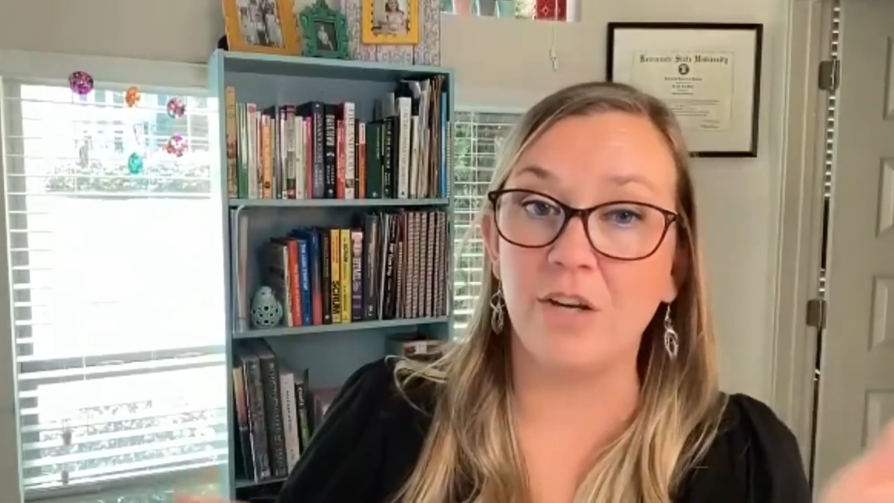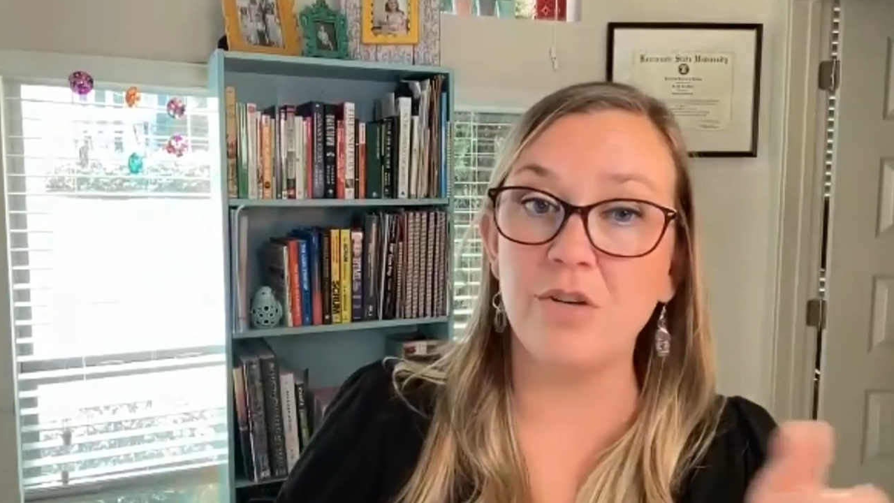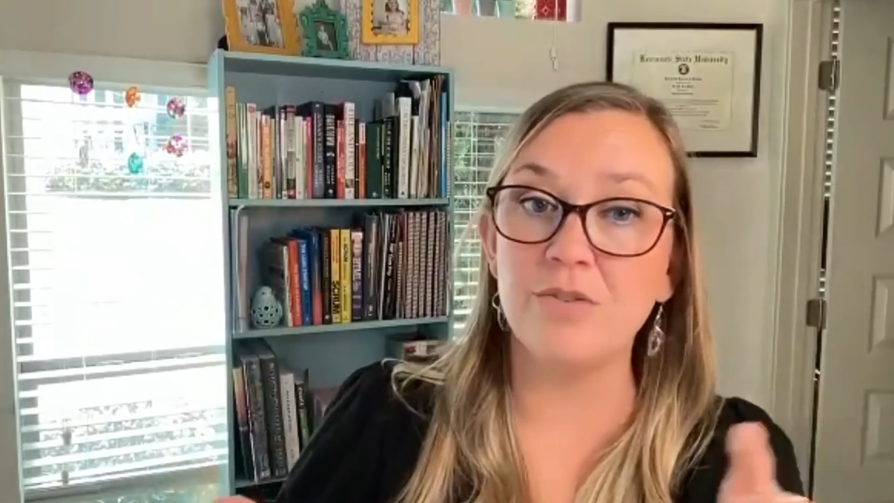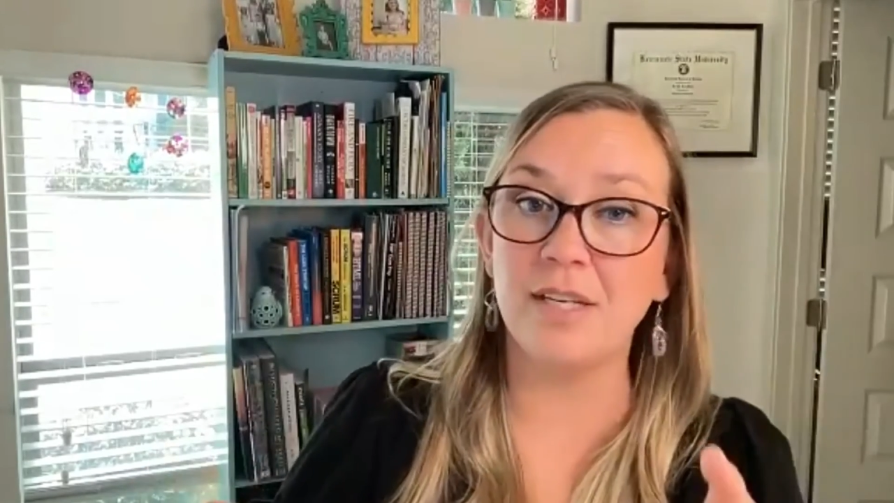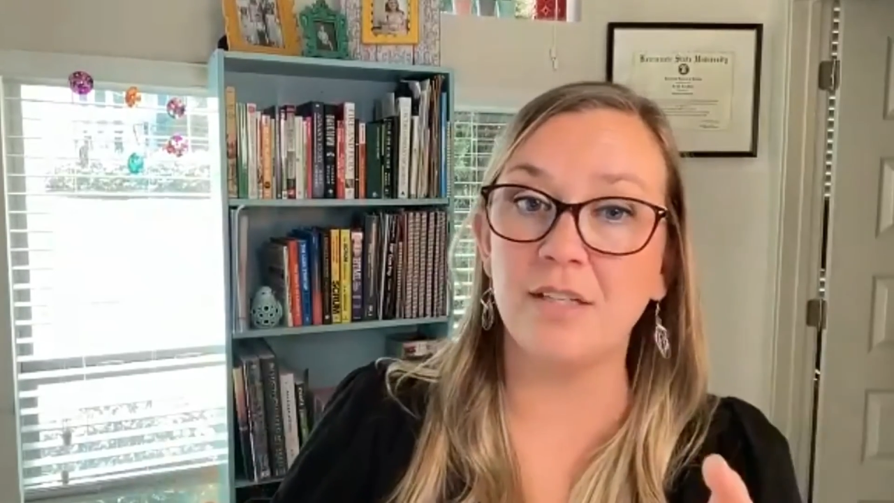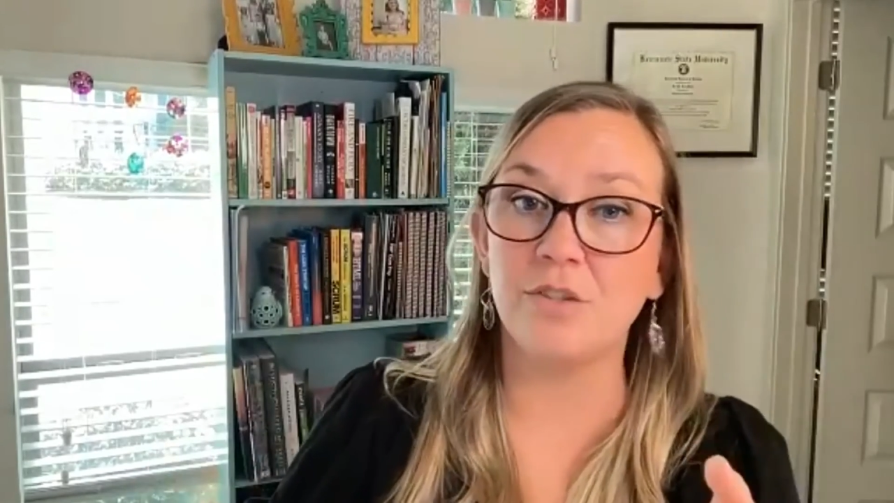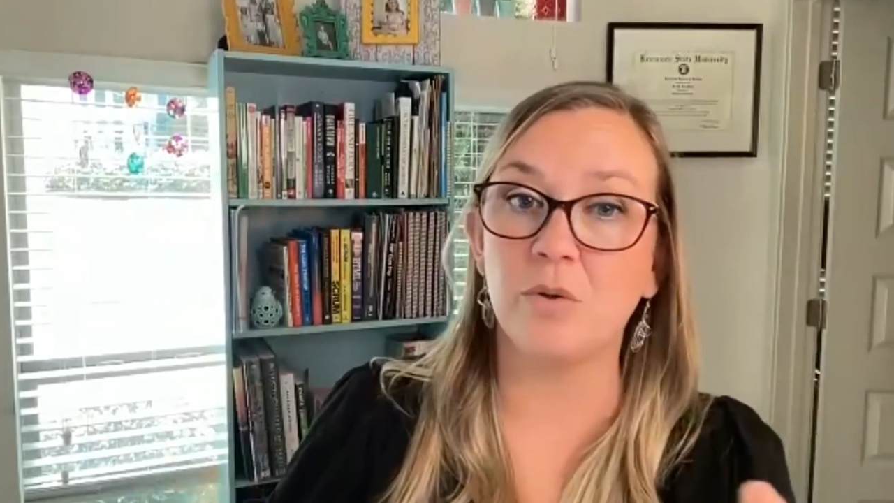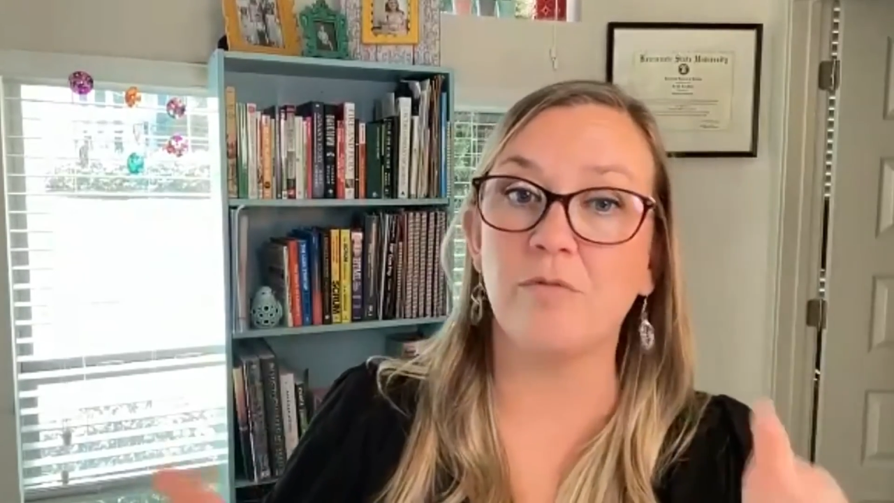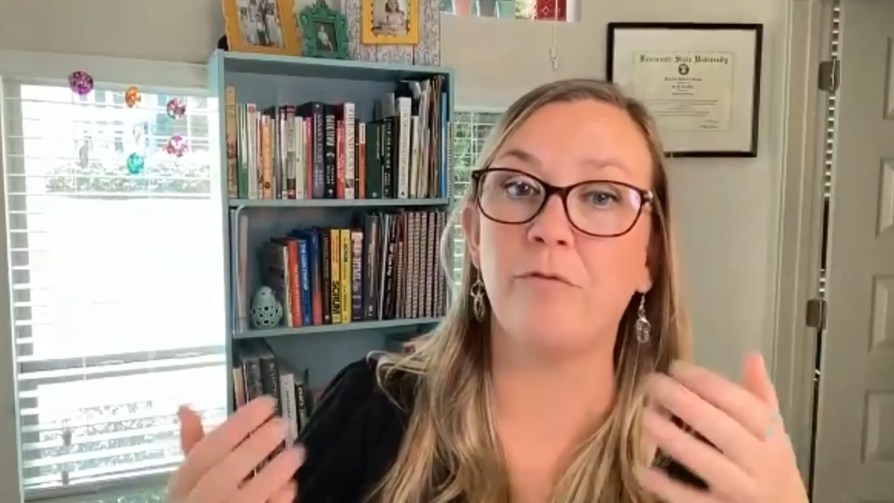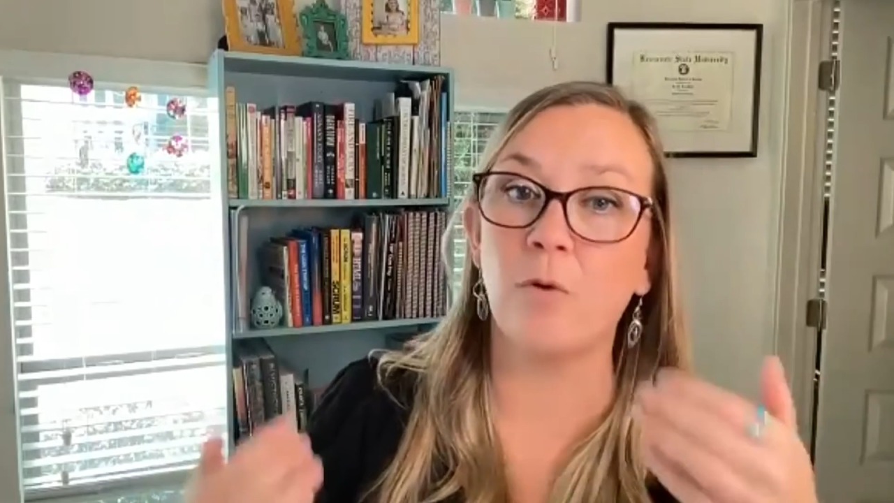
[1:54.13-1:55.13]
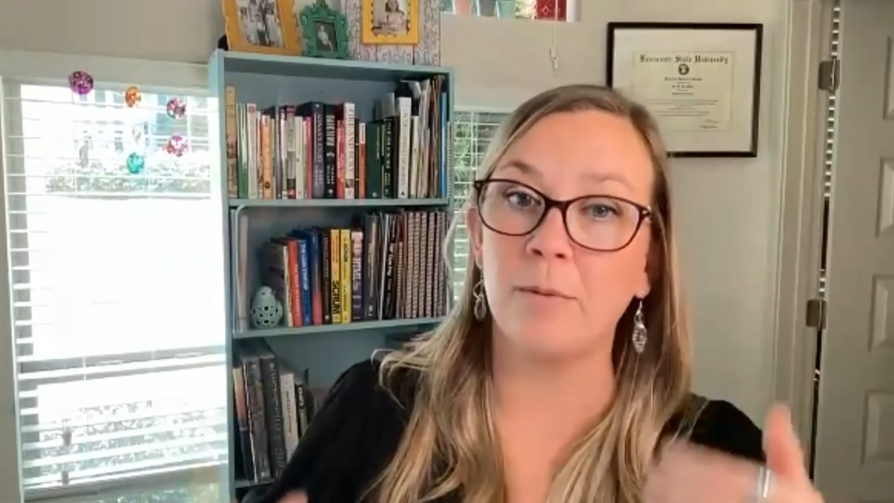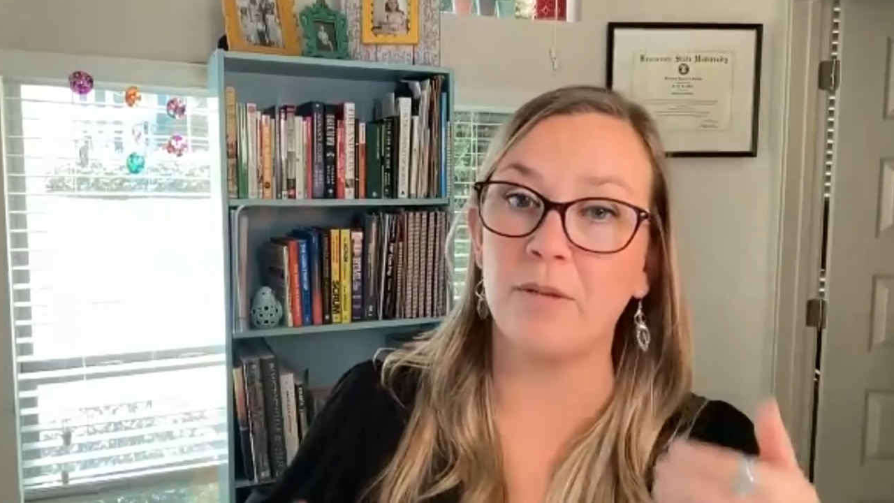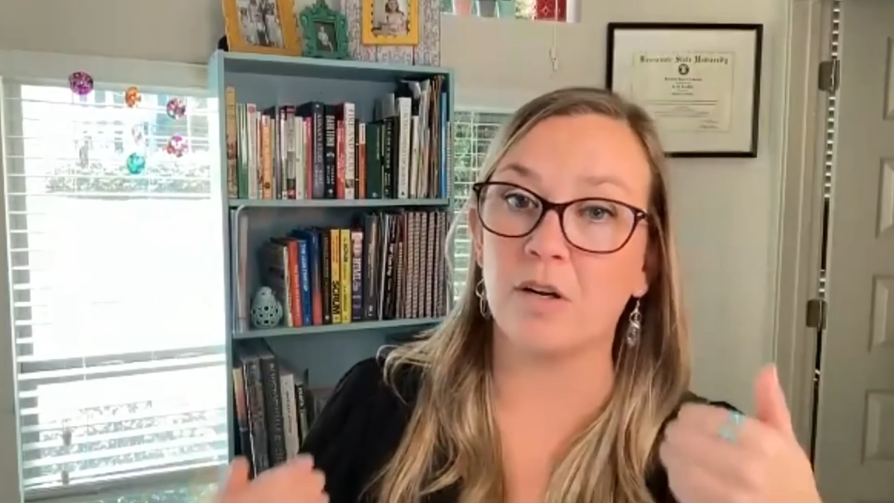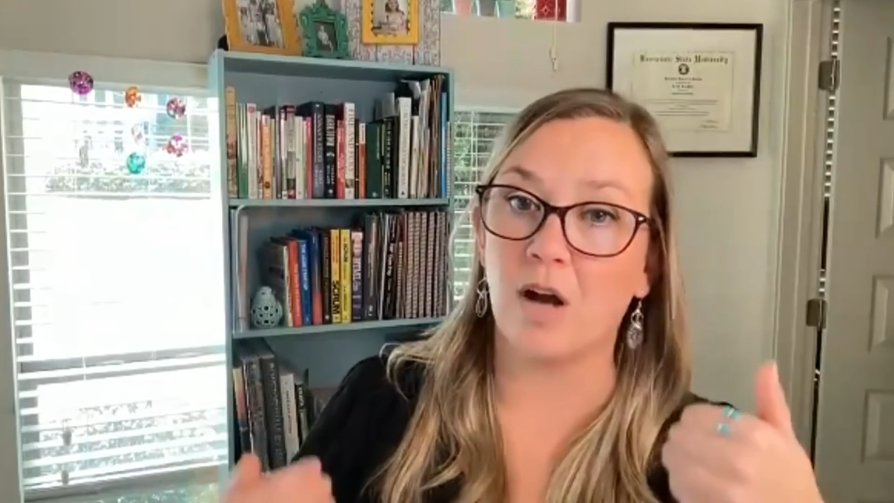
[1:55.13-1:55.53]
and using it to inform their